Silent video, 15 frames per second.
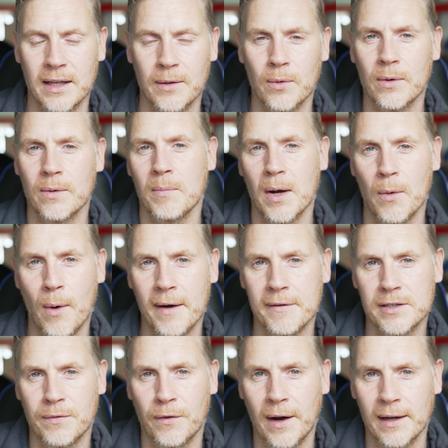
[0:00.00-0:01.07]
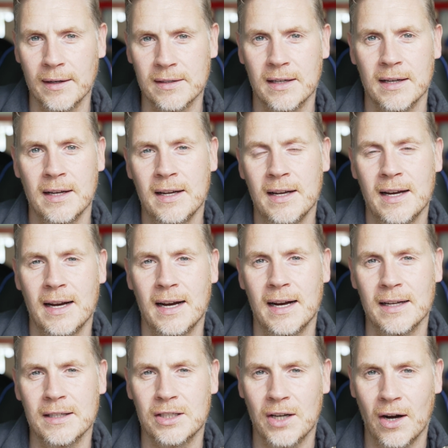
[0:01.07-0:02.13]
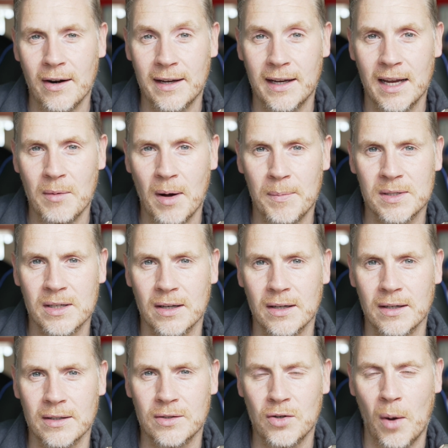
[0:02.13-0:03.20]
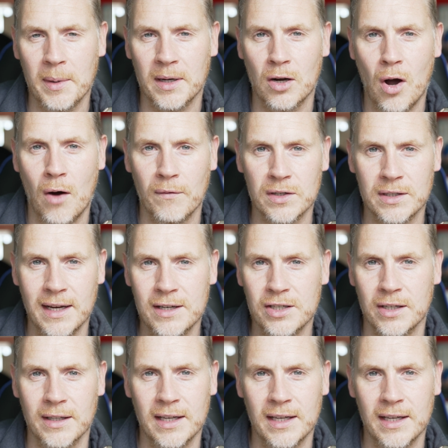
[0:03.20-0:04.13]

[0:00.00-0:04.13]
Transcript: They were my wife's friends, and Starlink came up as a topic of conversation.